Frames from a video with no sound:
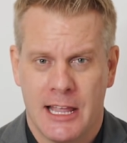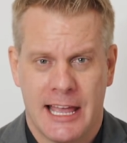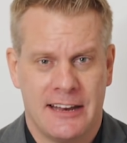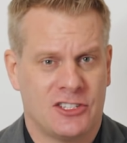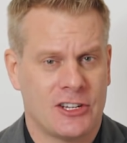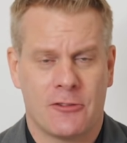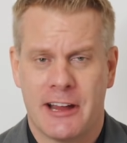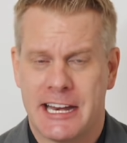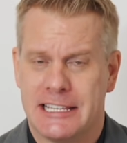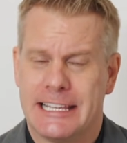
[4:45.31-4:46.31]
and it's
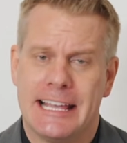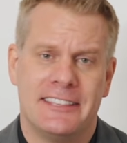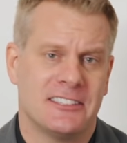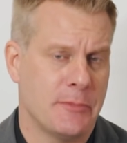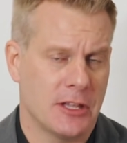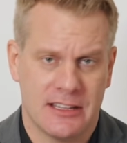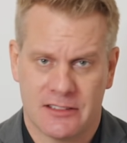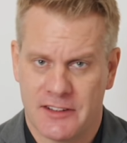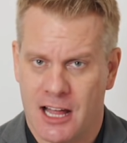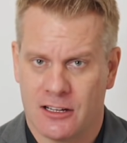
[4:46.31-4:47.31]
generating tens of billions
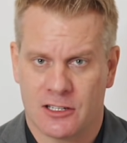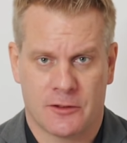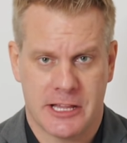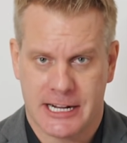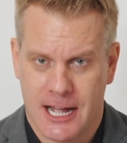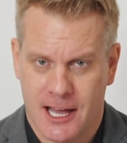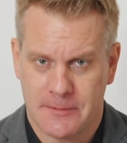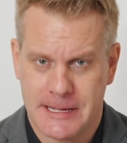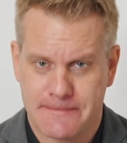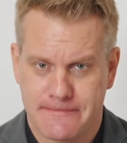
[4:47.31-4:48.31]
of dollars for the economy.